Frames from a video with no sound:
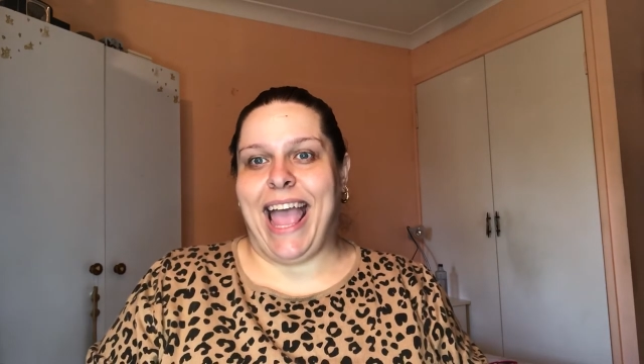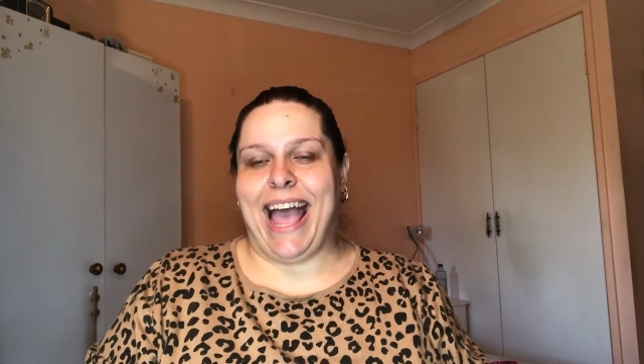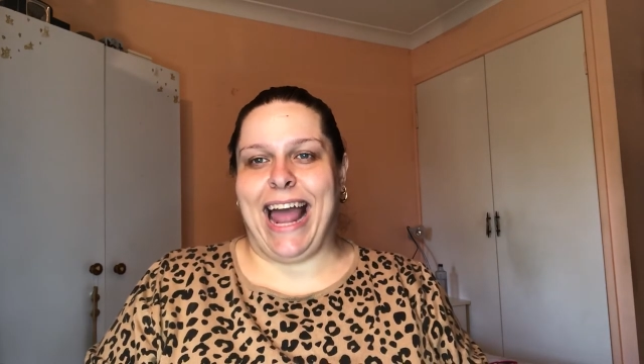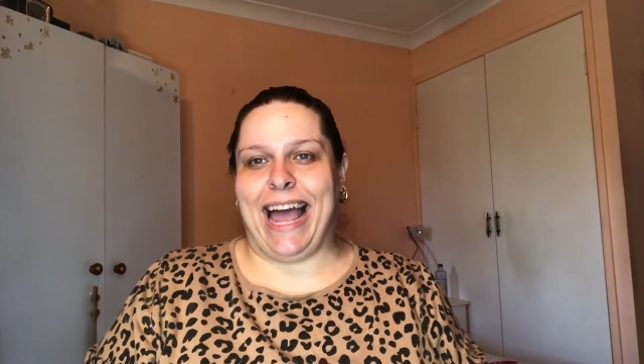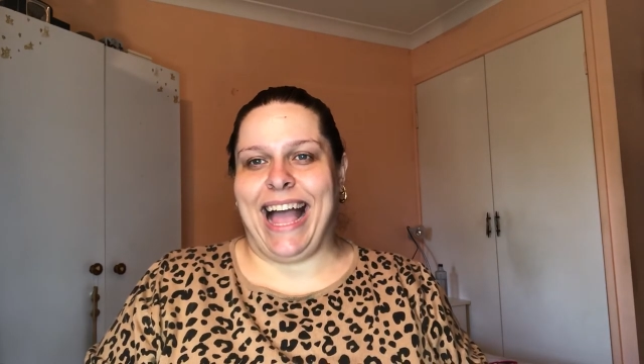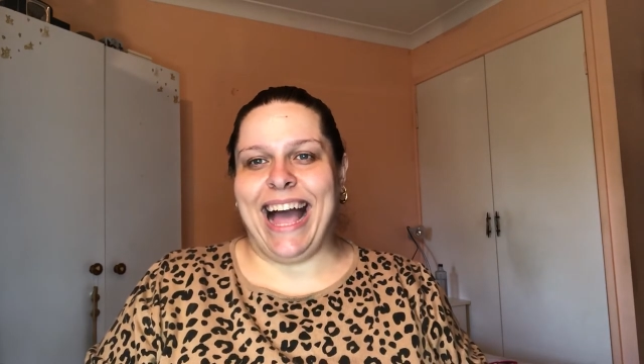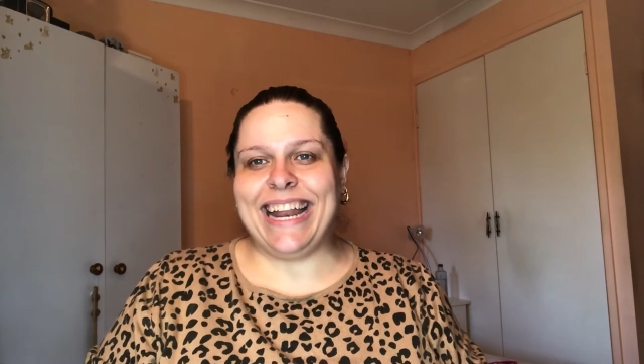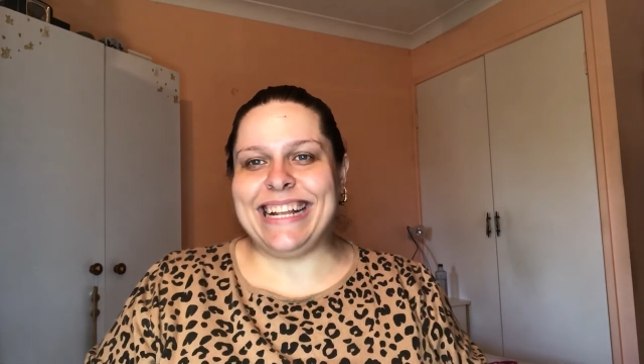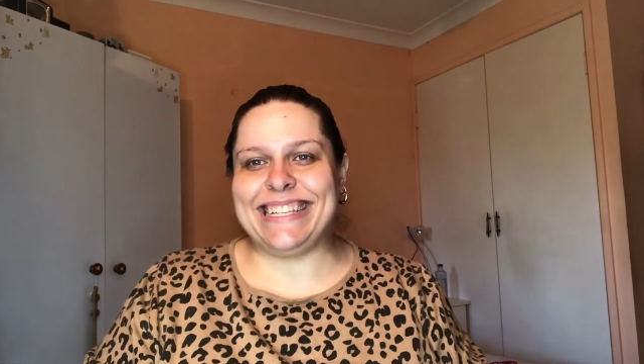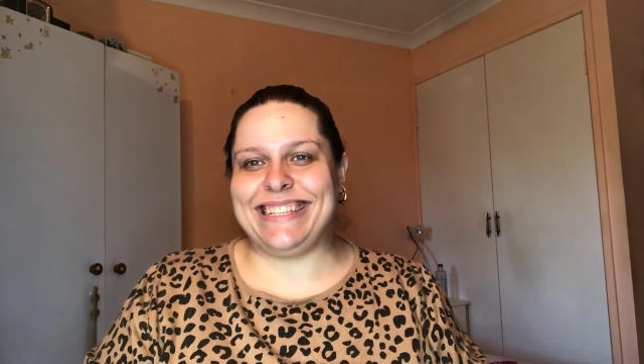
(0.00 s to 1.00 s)
And I had
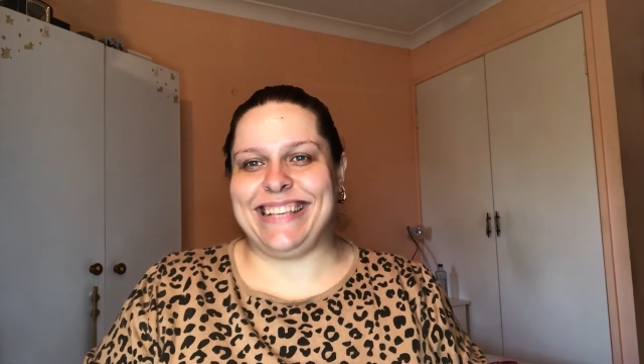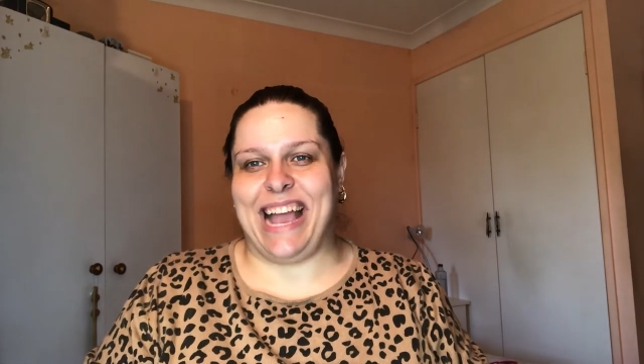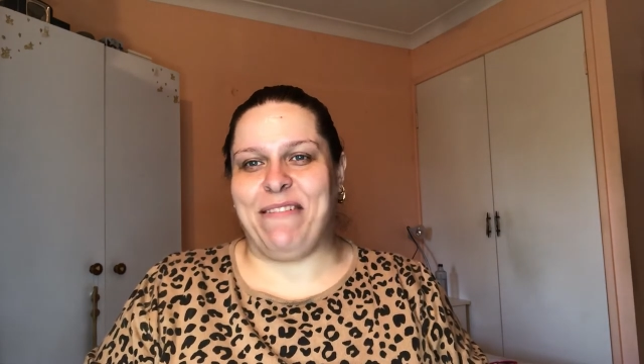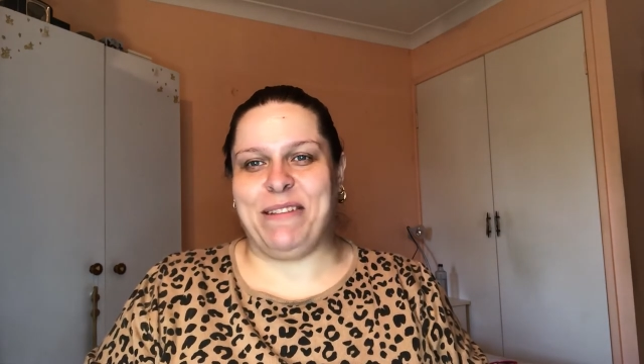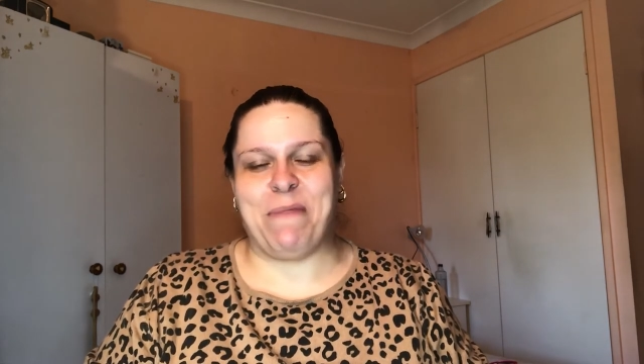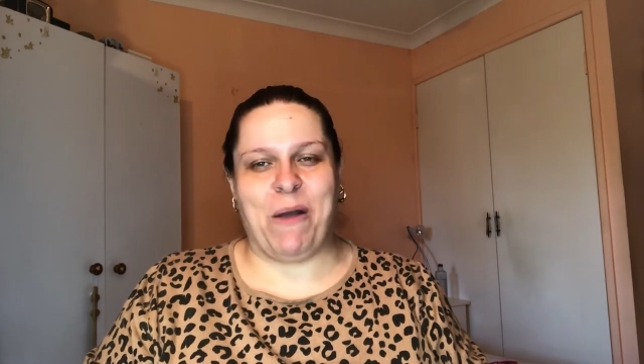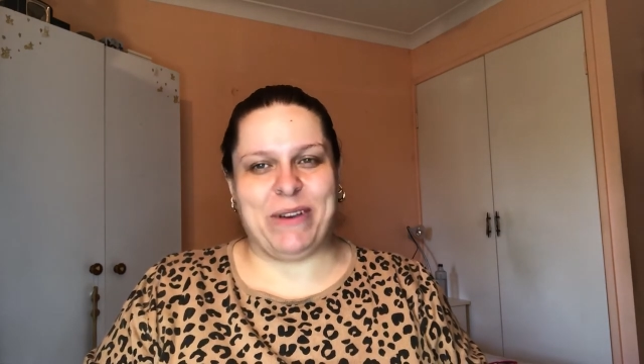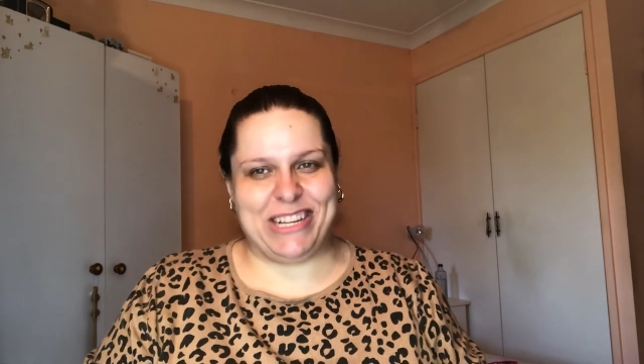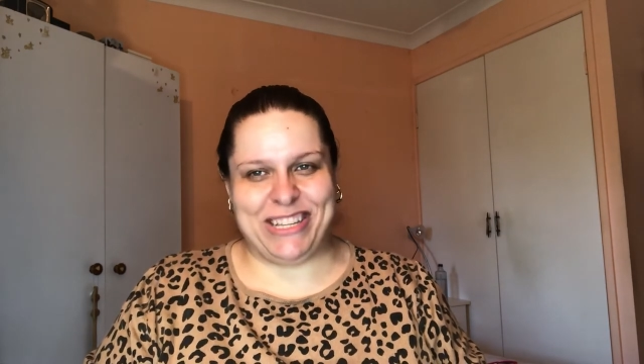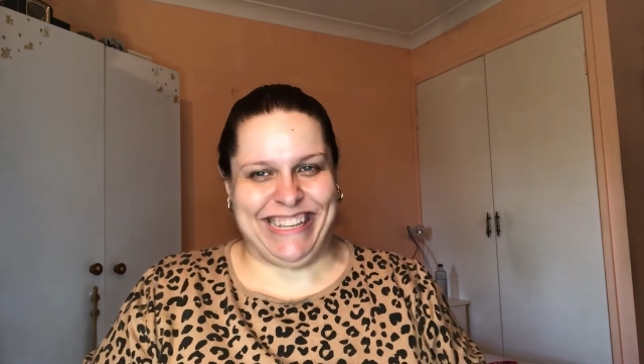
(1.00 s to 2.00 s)
it saved in my
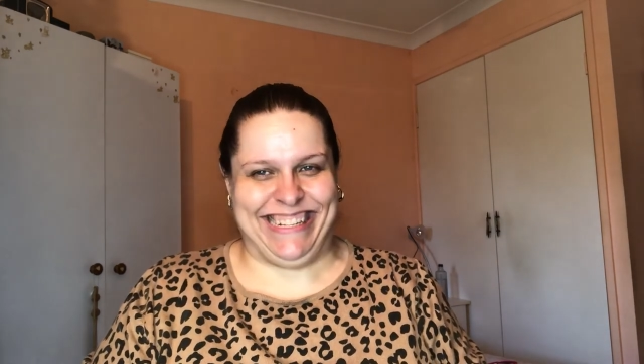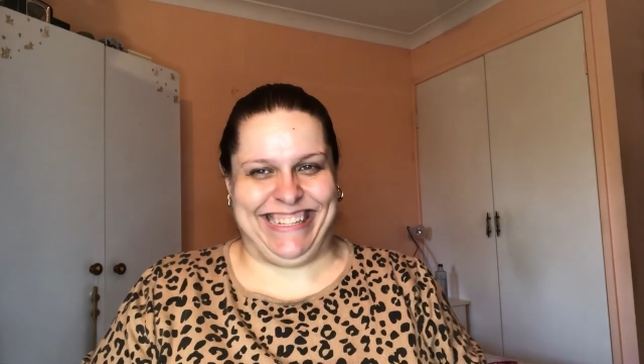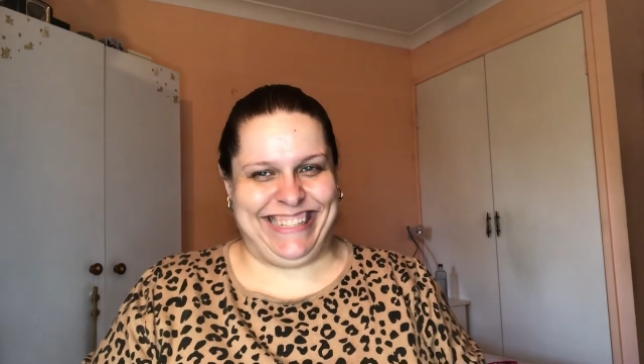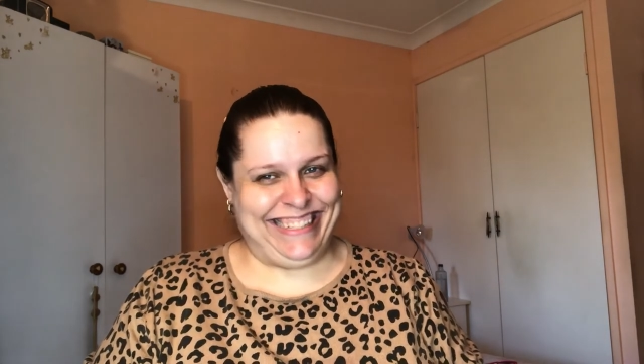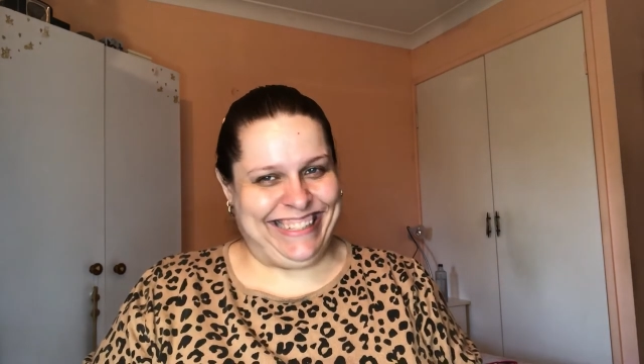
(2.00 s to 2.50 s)
wish list.